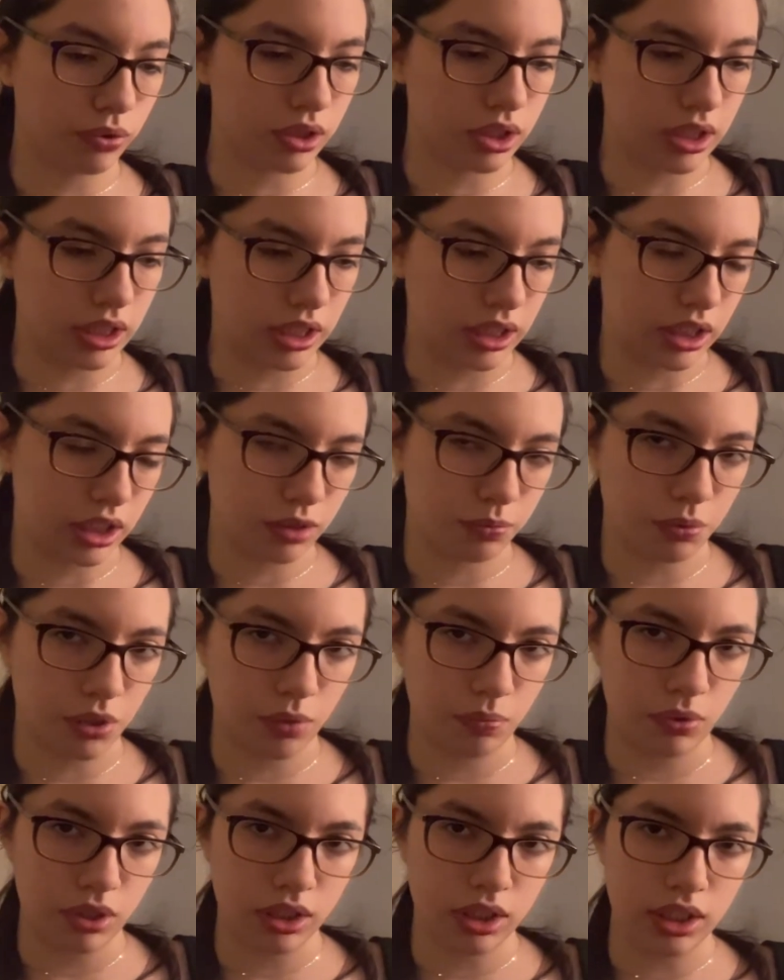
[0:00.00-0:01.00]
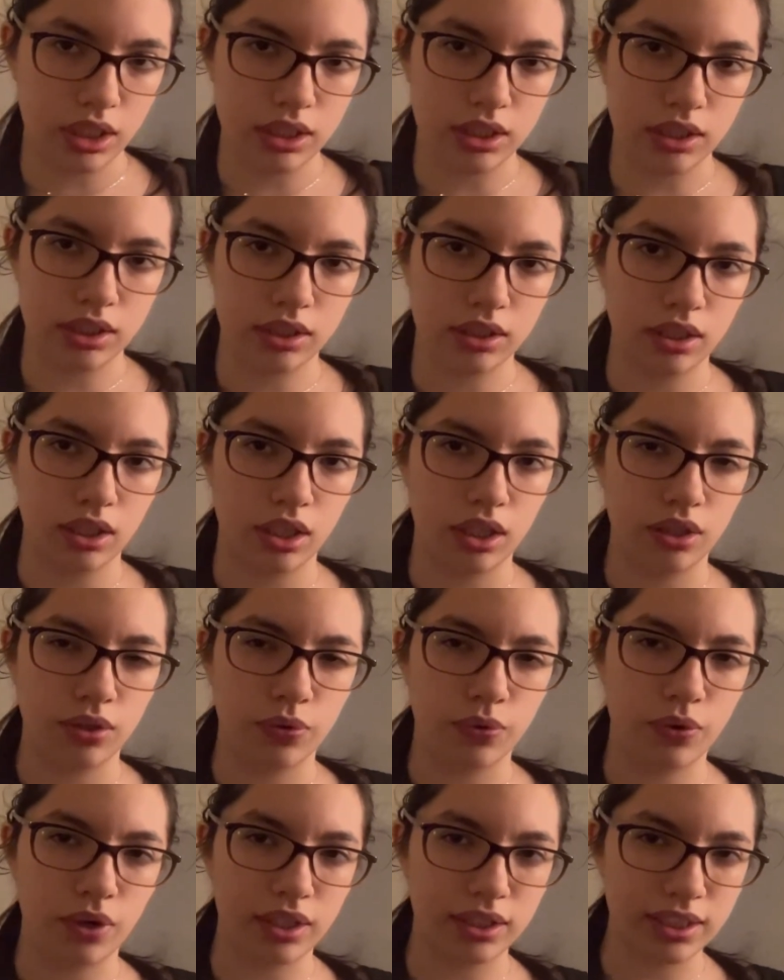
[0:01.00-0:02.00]
slit experiment is
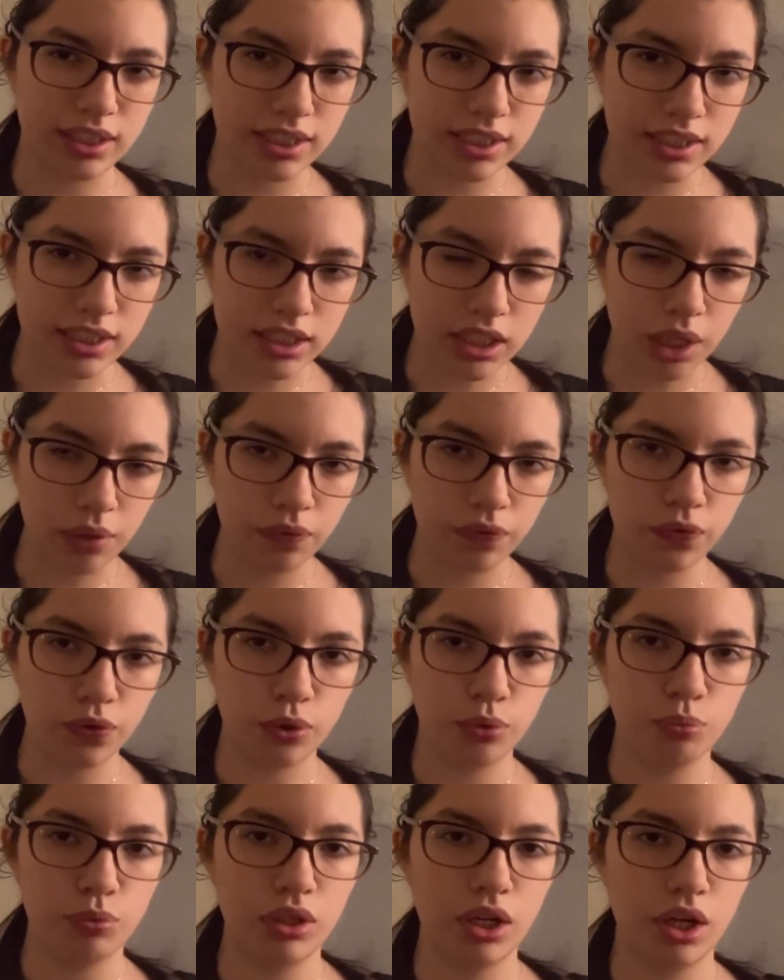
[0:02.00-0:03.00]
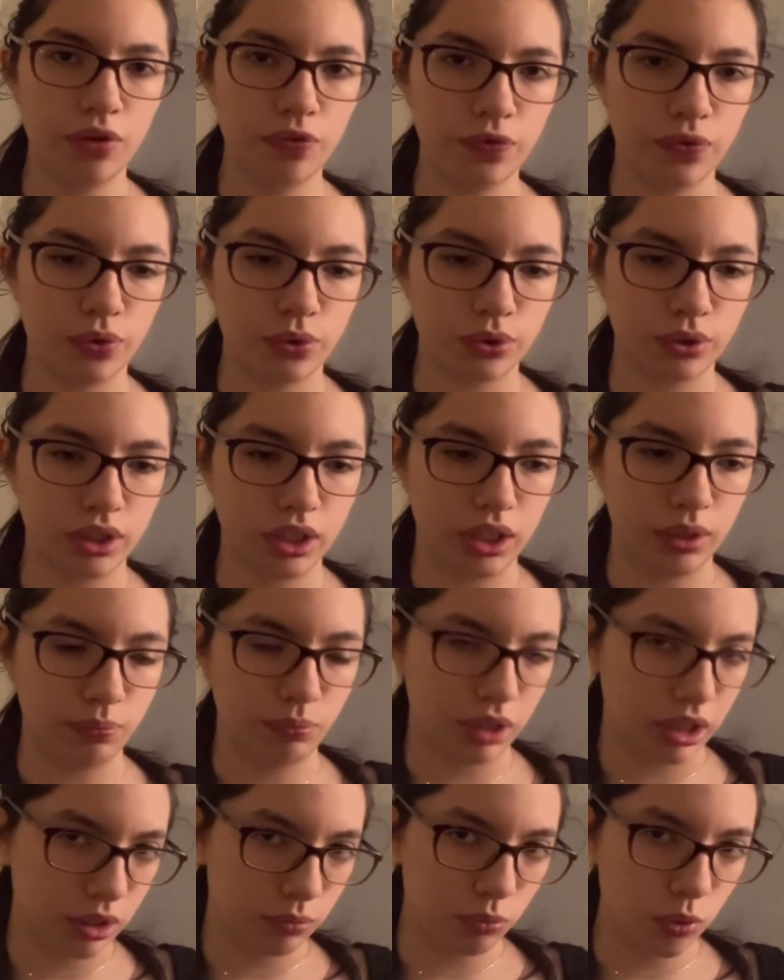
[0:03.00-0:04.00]
quite the same formula for the
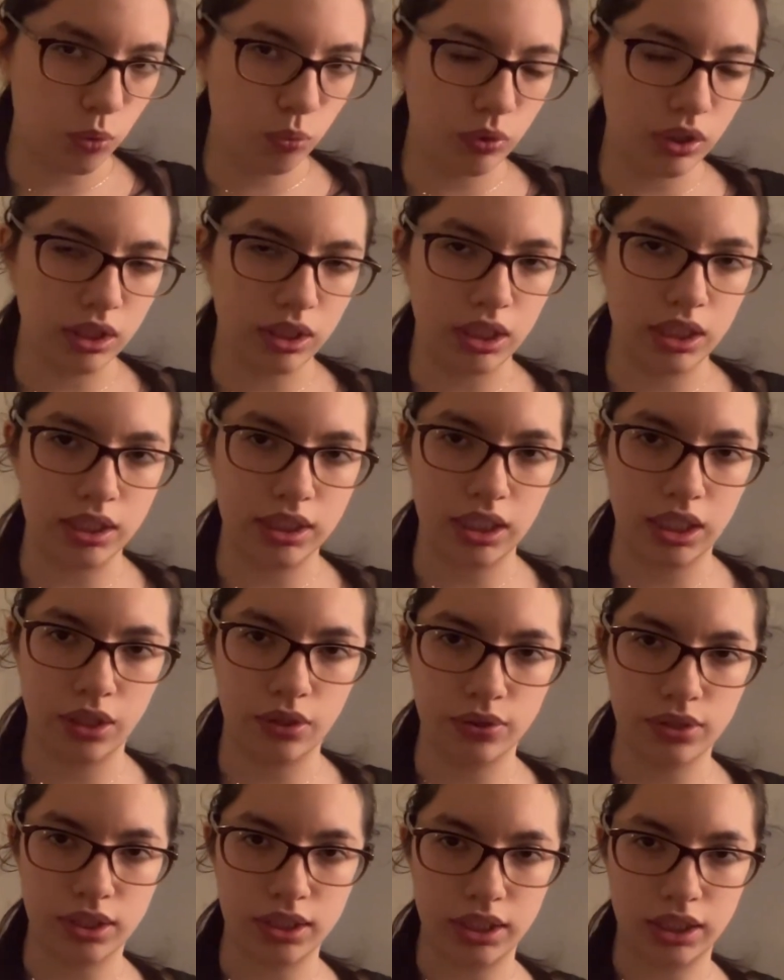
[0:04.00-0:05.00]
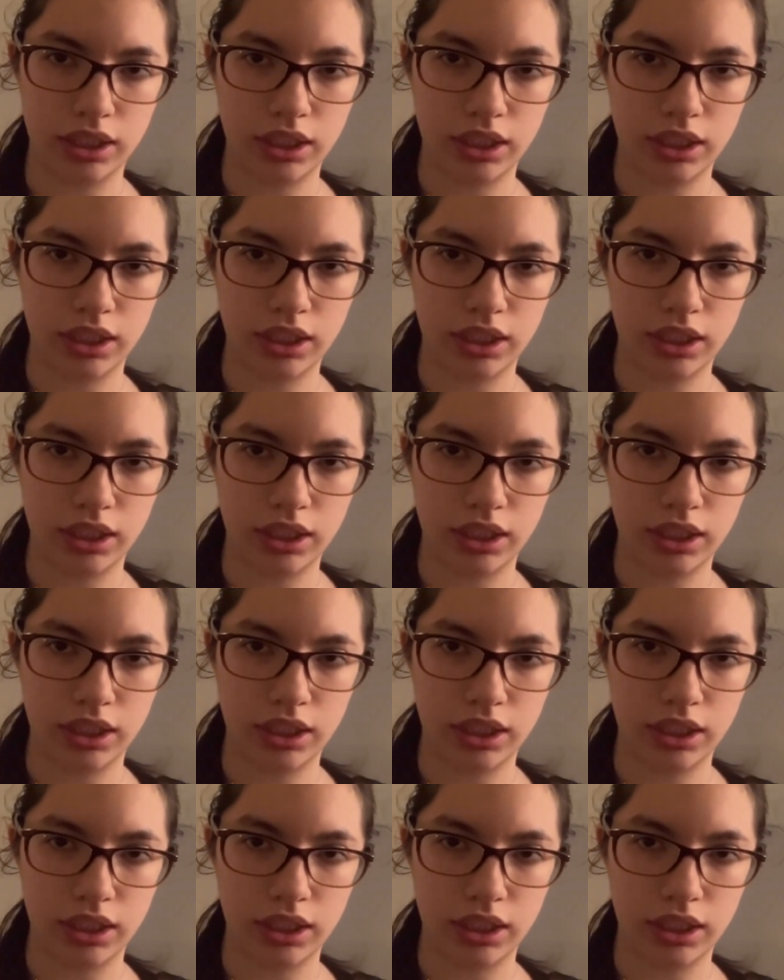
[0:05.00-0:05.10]
minimum in the single slit